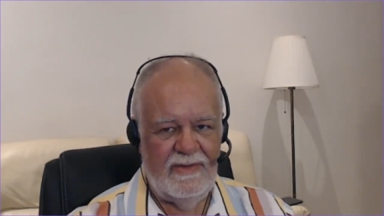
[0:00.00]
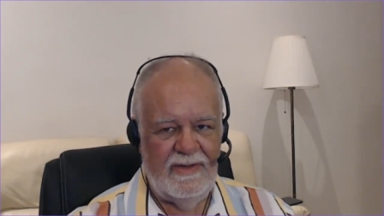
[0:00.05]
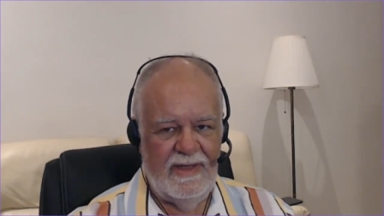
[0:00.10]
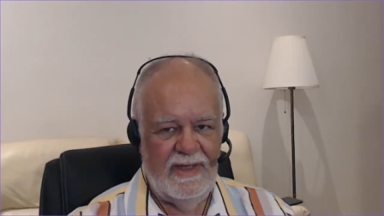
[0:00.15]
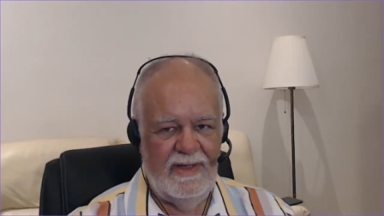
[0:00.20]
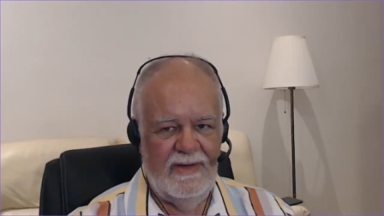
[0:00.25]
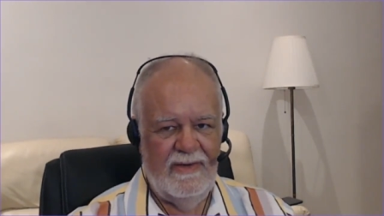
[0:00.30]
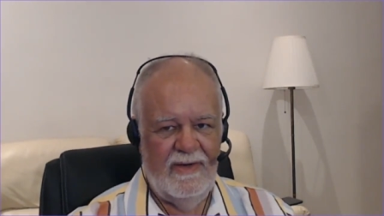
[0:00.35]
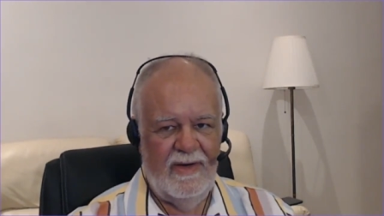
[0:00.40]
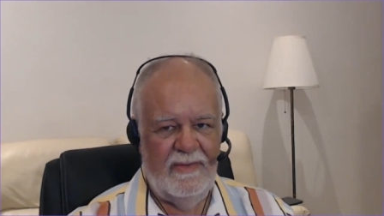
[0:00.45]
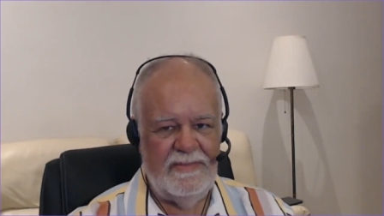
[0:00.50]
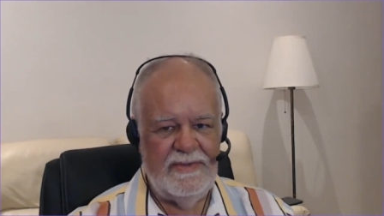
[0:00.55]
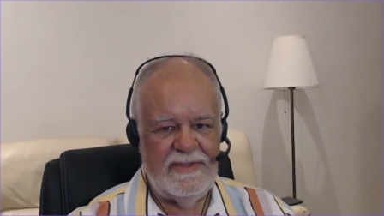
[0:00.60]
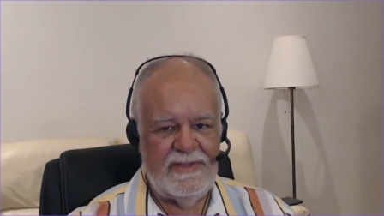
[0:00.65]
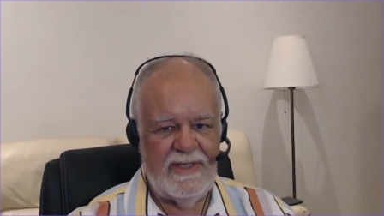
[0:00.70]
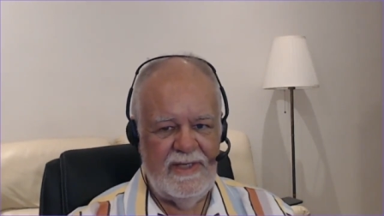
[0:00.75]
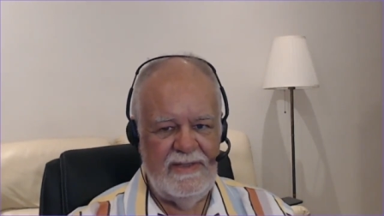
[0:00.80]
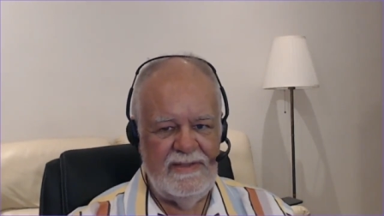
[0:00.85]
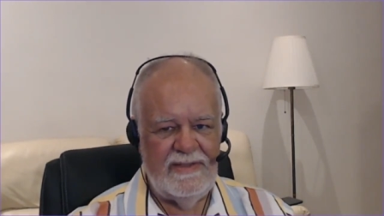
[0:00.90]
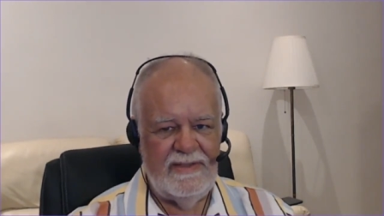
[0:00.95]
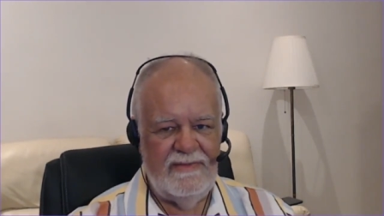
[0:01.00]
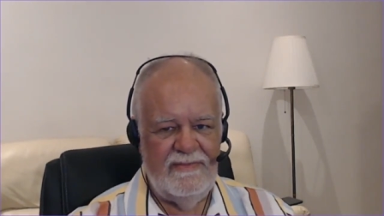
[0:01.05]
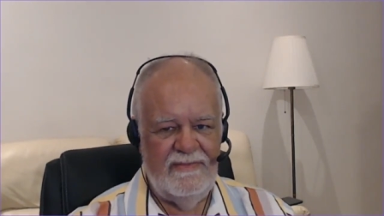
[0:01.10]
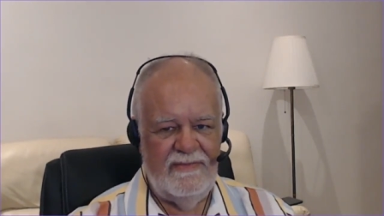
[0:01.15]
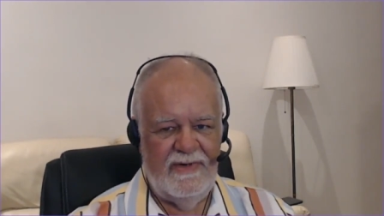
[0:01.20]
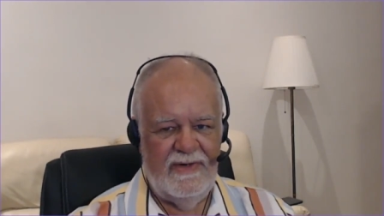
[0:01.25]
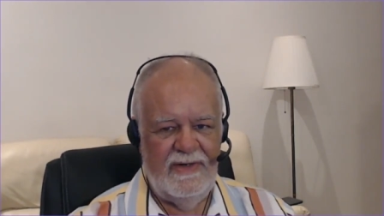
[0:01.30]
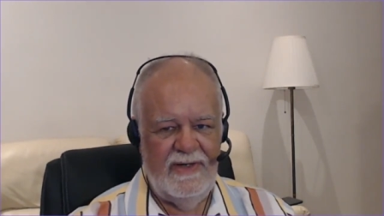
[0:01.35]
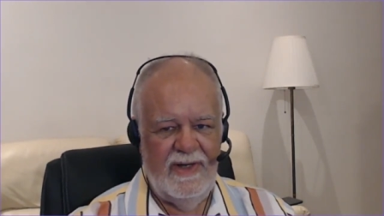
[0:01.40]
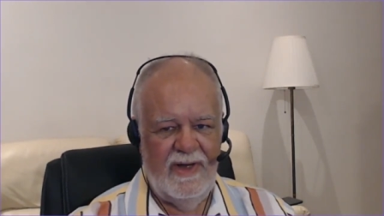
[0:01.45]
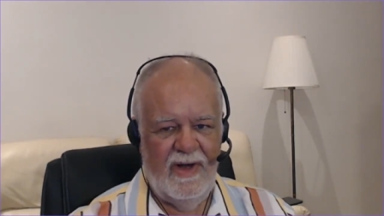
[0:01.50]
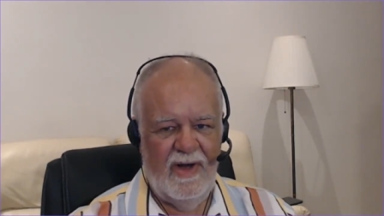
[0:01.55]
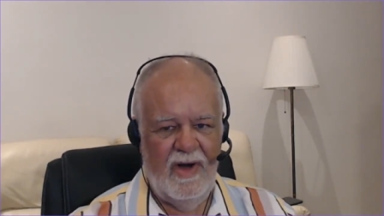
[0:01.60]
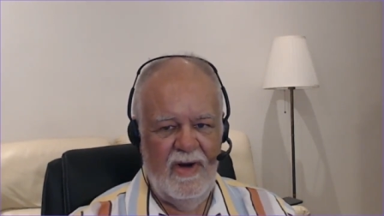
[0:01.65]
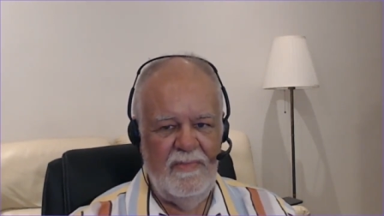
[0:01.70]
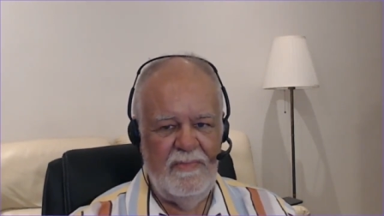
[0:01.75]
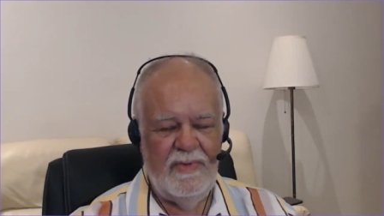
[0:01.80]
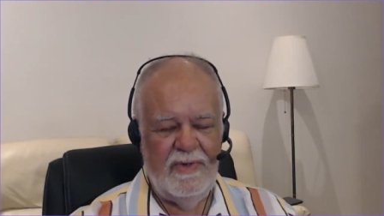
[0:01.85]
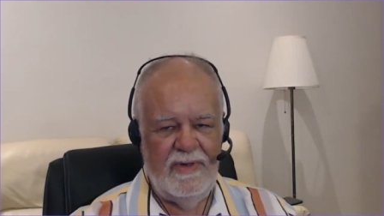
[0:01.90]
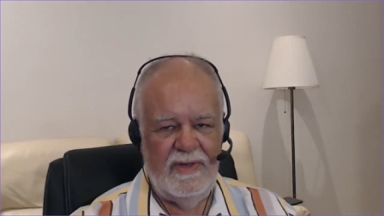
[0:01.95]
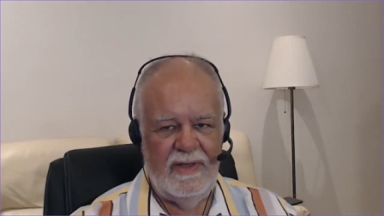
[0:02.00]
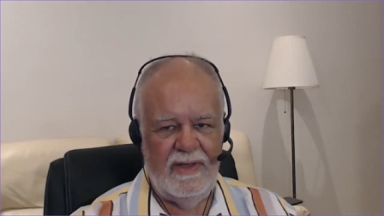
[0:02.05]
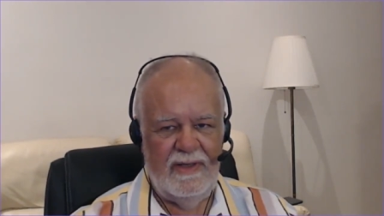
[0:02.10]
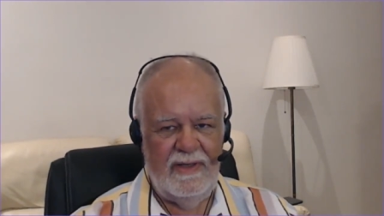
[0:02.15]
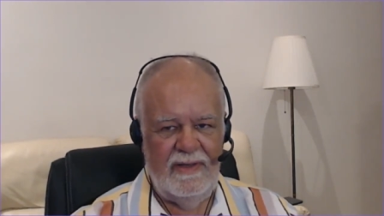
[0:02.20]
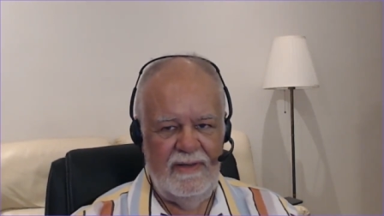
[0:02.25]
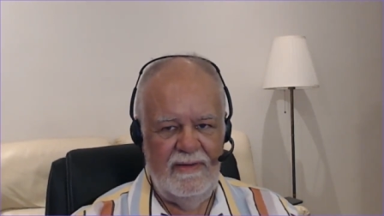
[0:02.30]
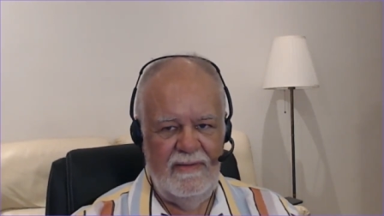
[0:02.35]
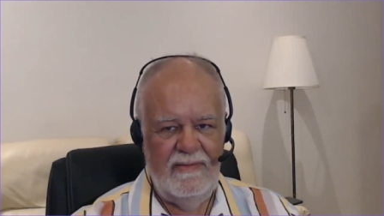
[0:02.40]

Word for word: Now, Hobbes says it very openly.